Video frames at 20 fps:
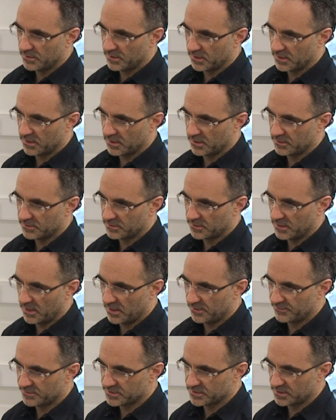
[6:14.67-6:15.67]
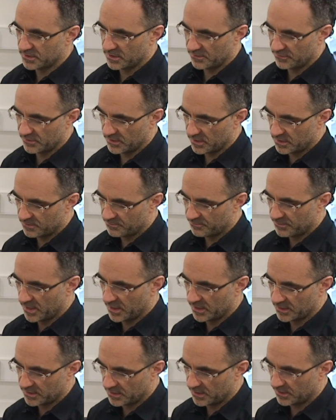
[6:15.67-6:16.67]
that can have a significant
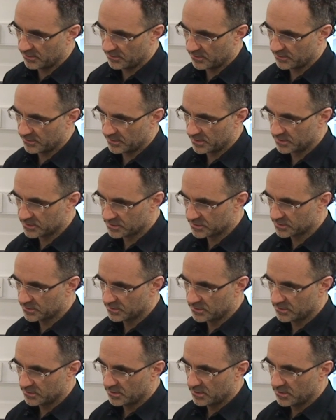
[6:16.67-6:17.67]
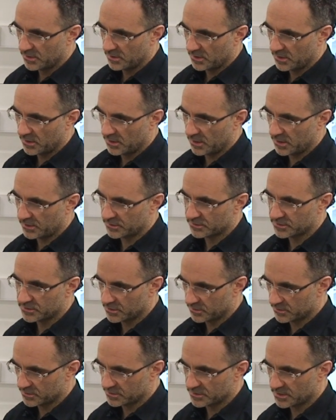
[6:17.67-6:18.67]
impact here on this right. in
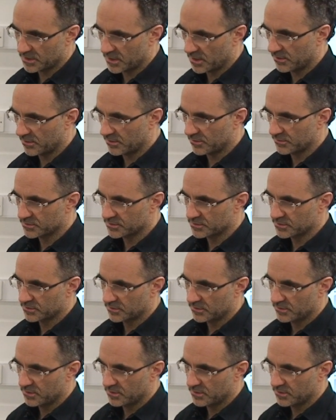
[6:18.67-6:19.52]
certain scenarios.